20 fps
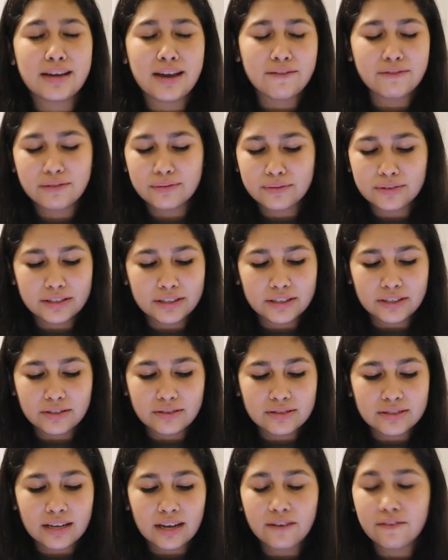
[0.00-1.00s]
Never really
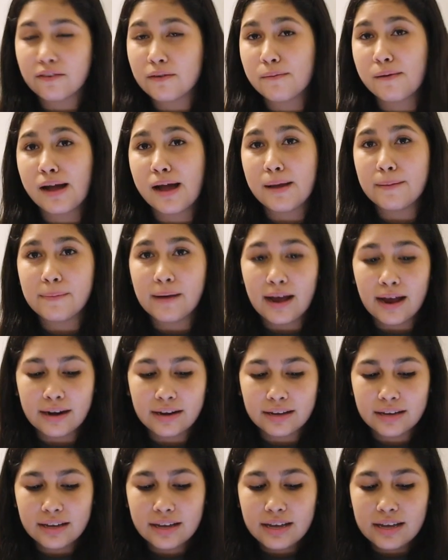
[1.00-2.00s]
use that for my
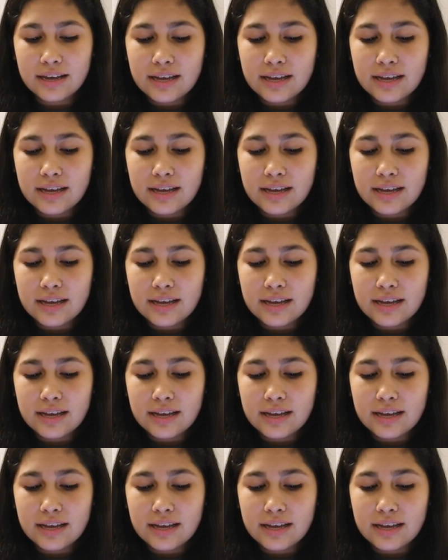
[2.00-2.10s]
iPad.